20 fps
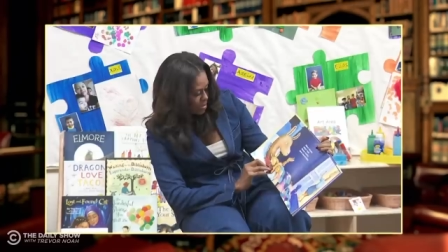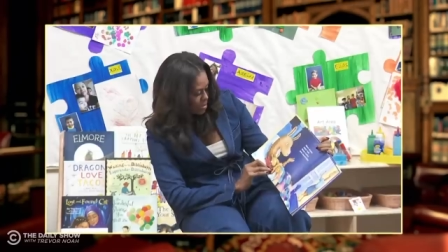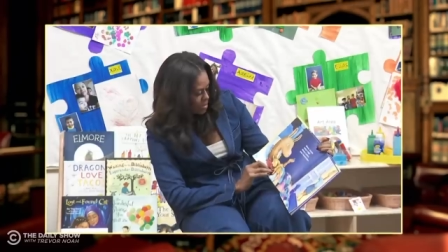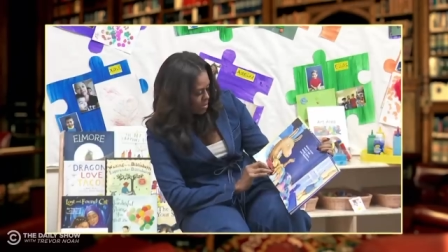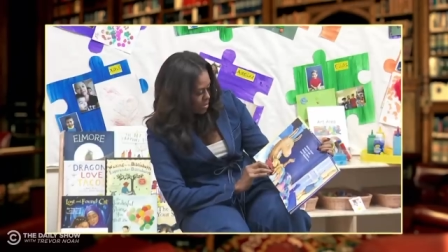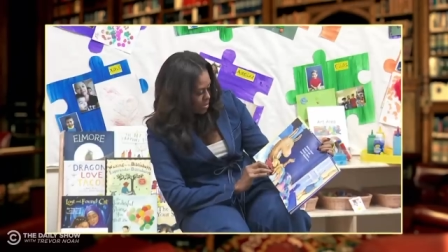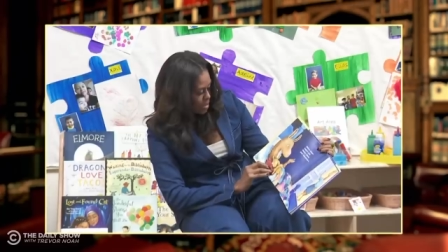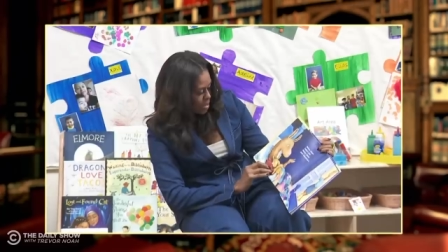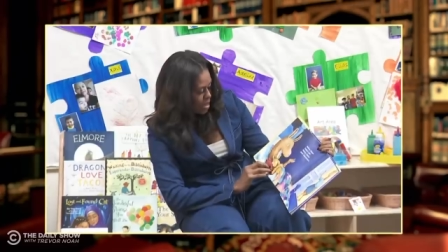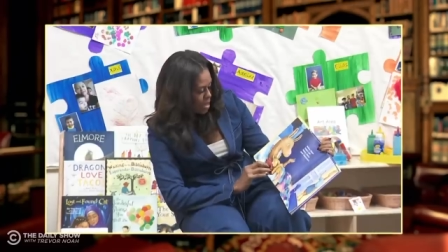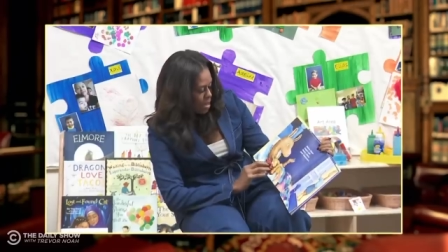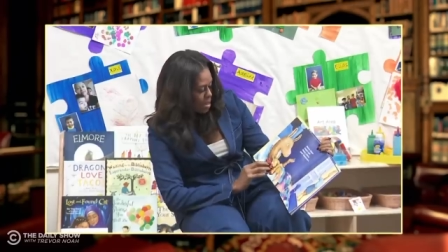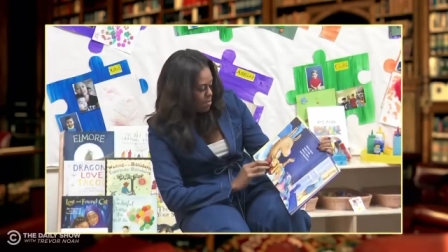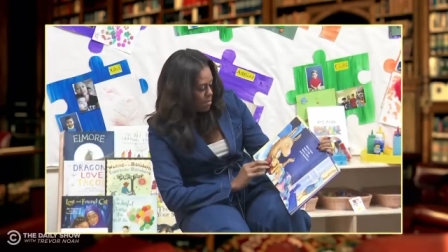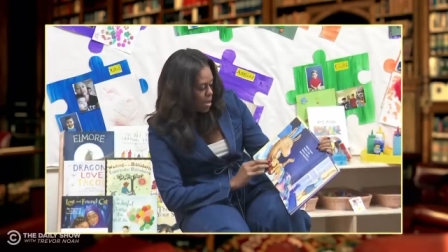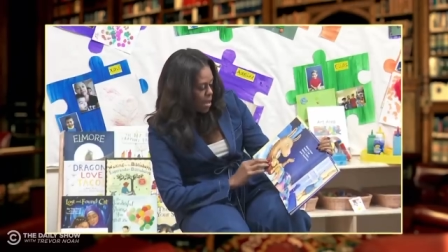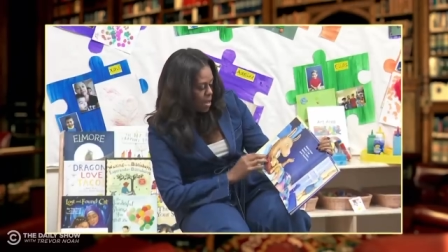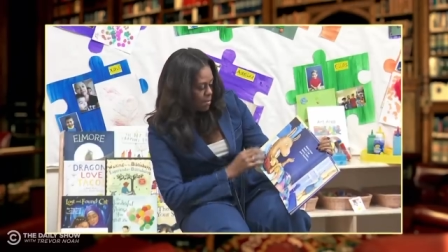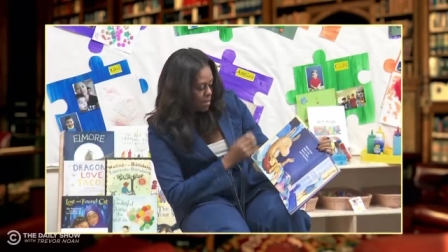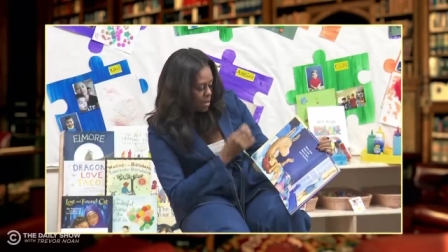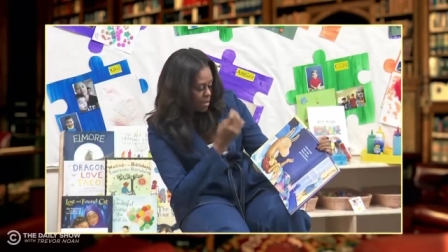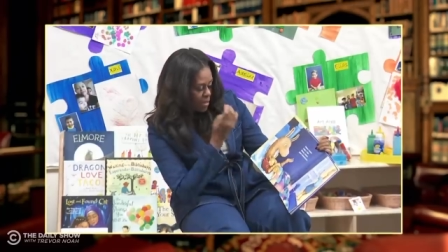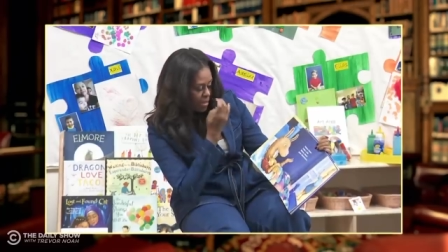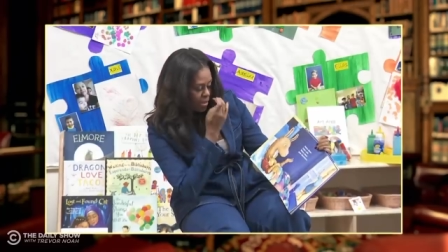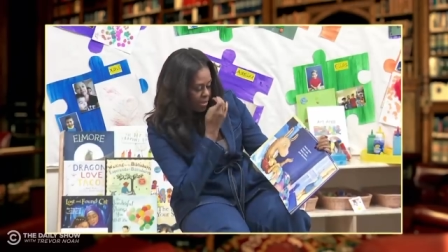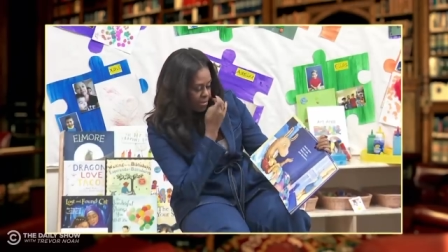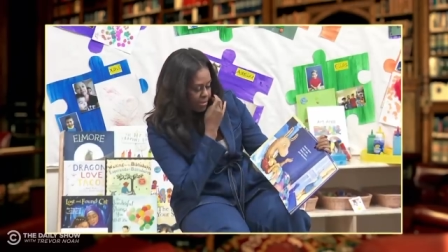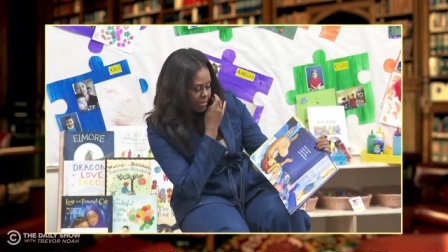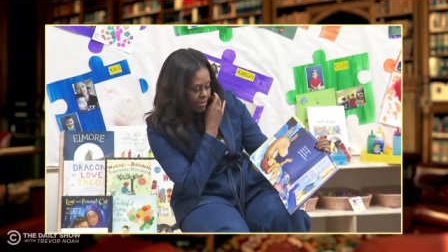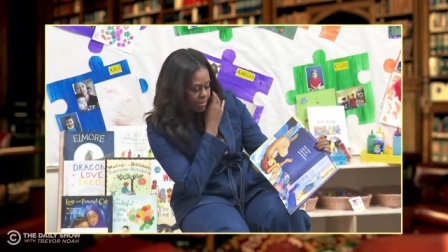When Michelle
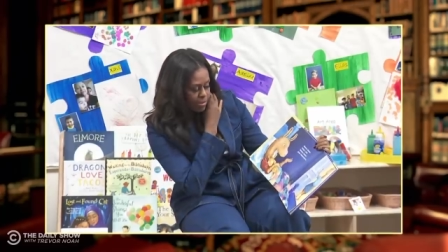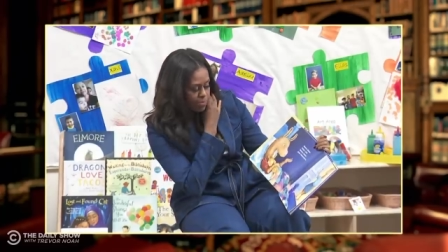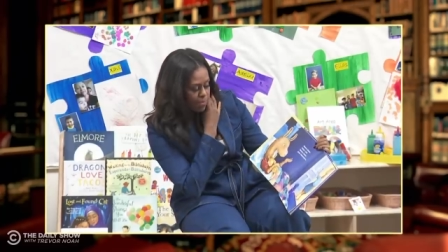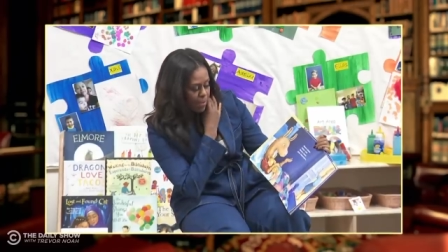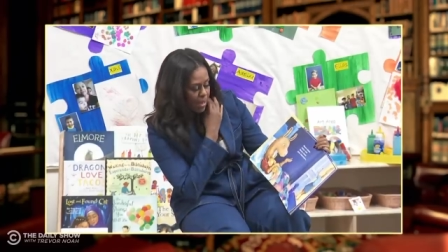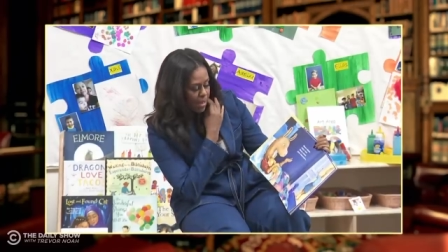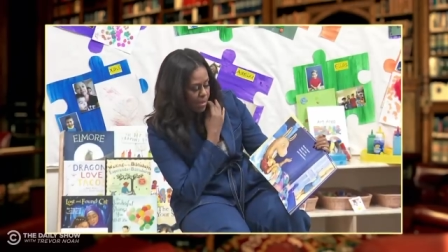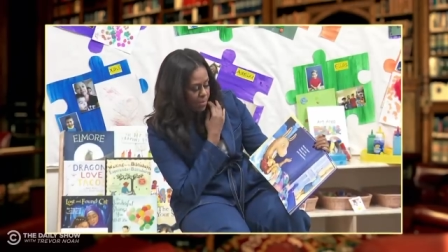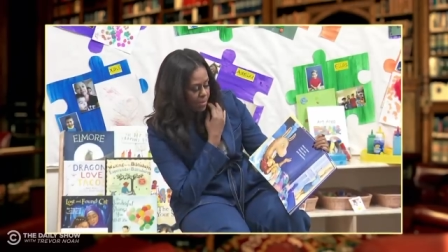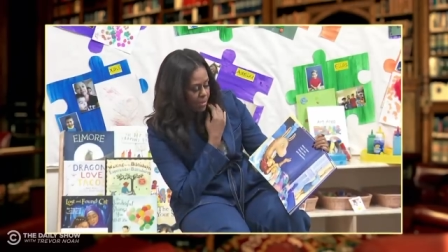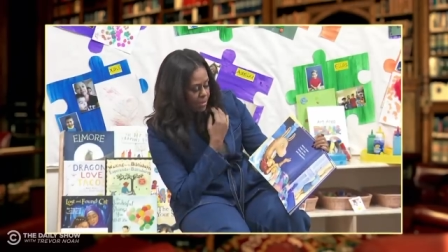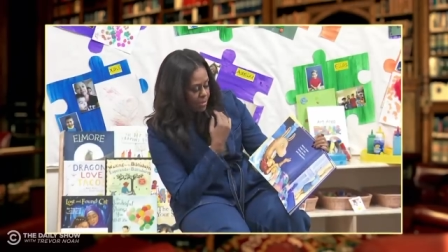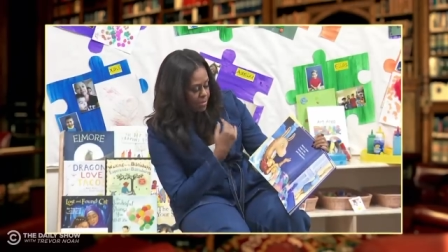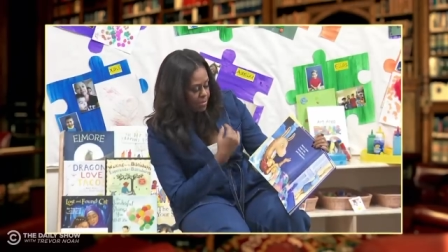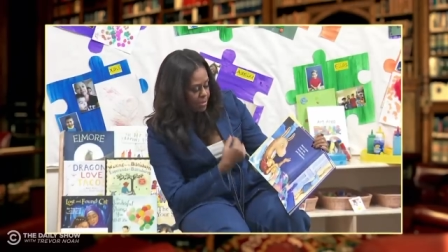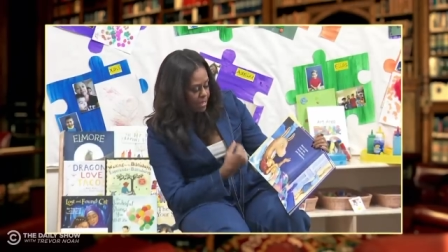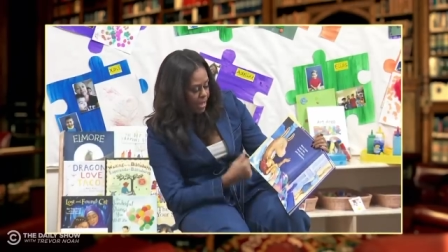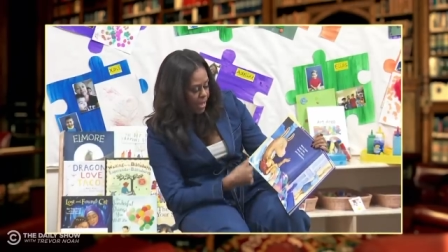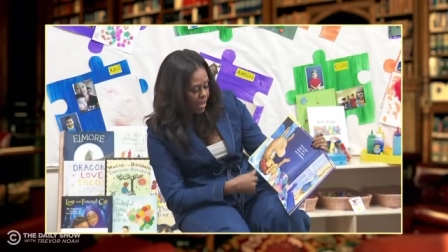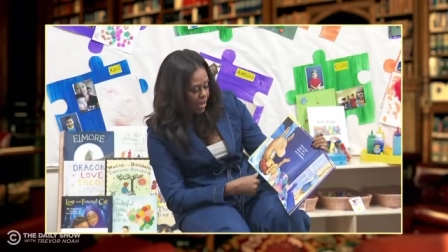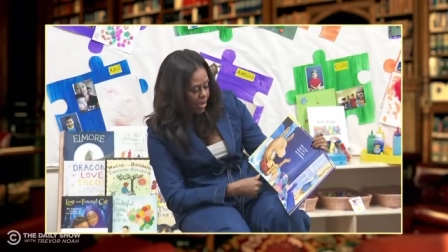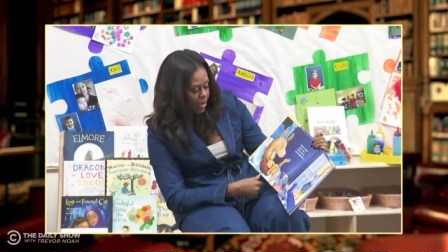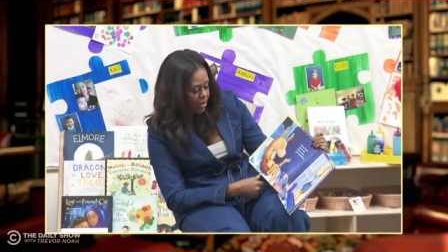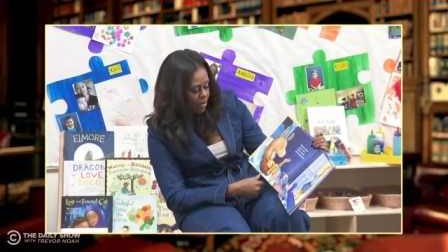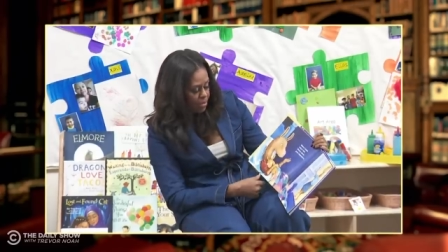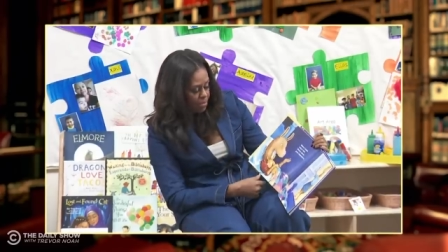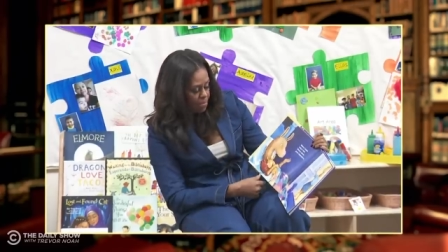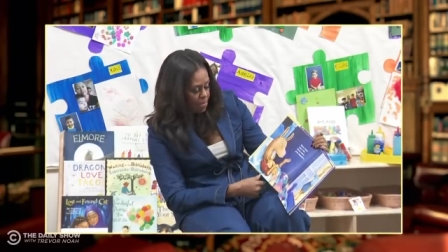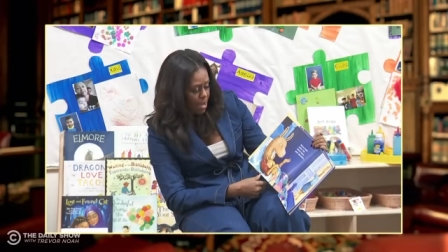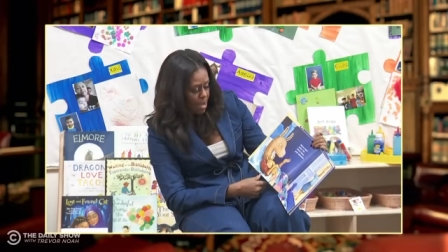Obama was First Lady, one of her
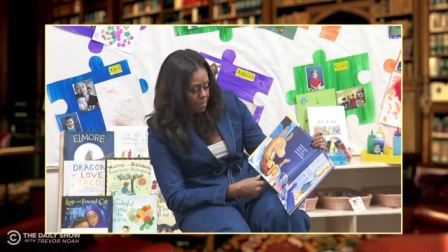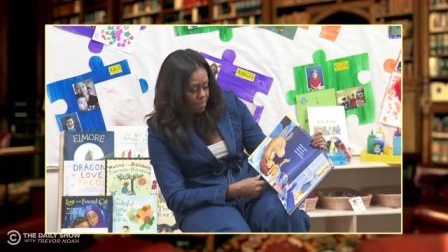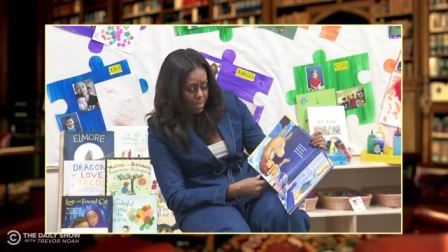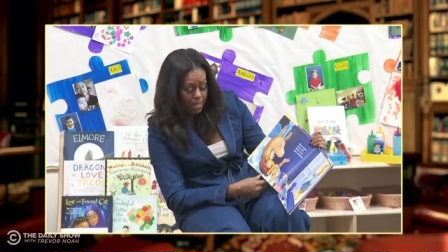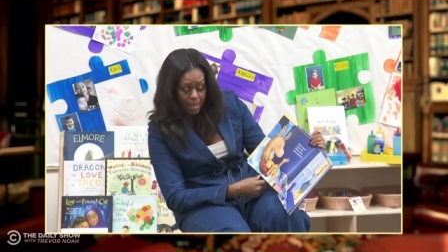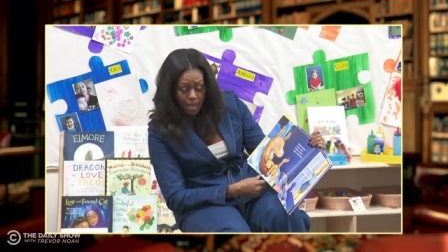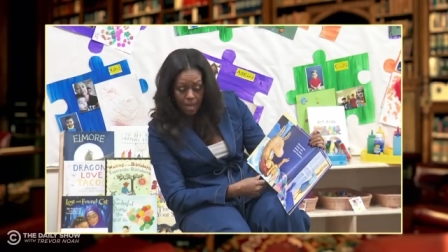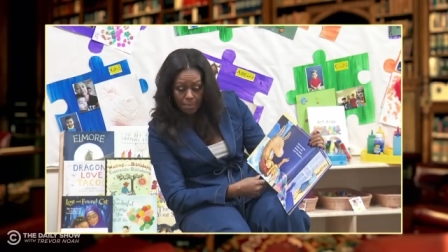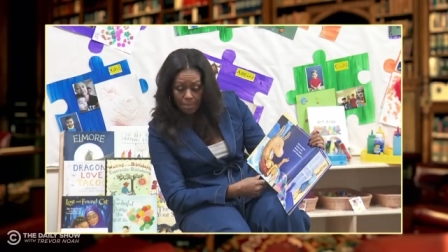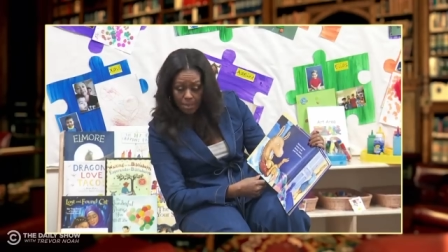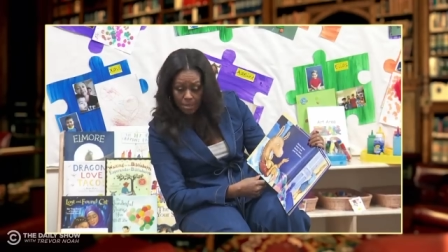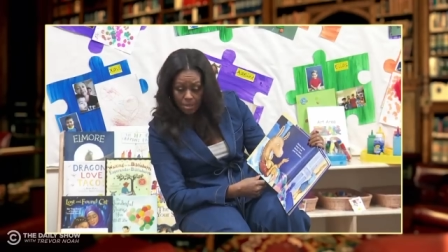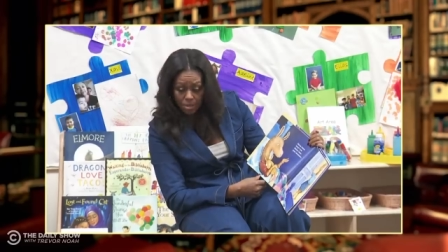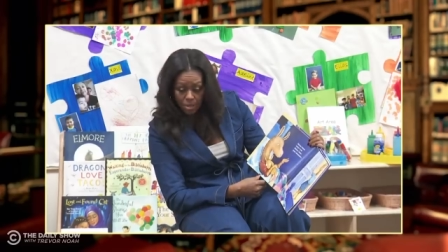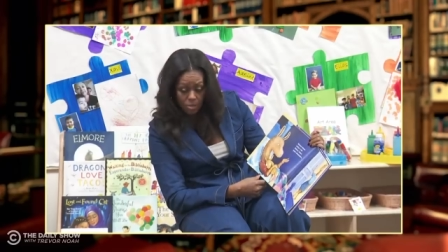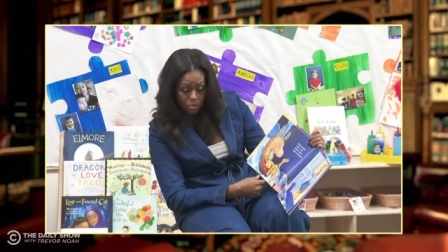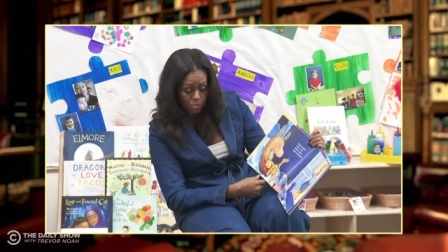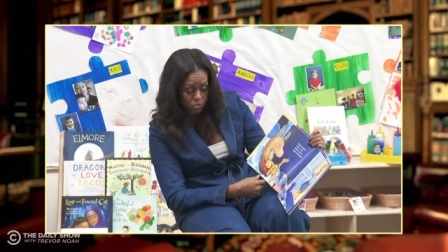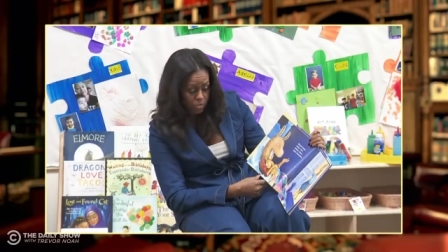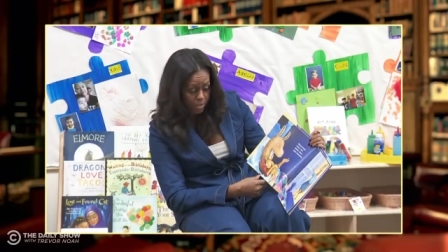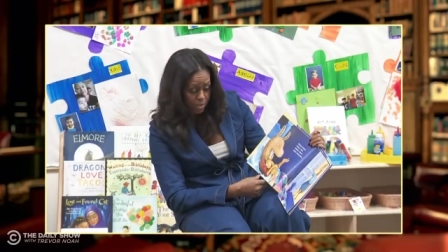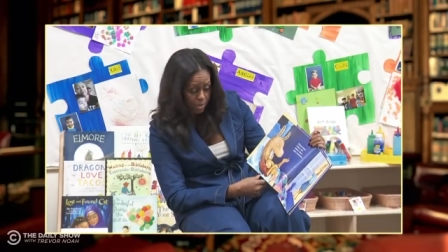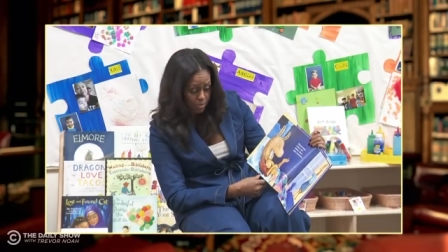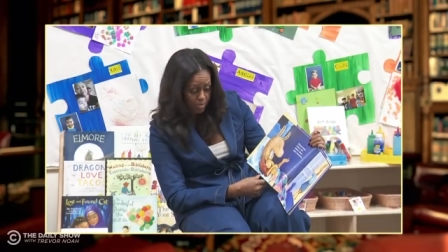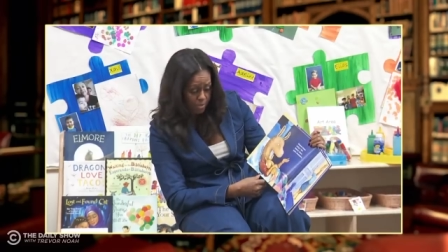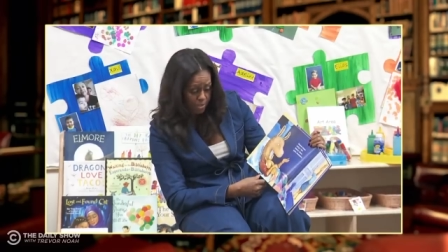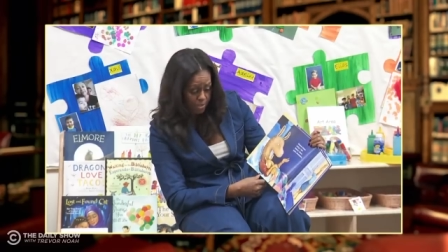key initiatives was to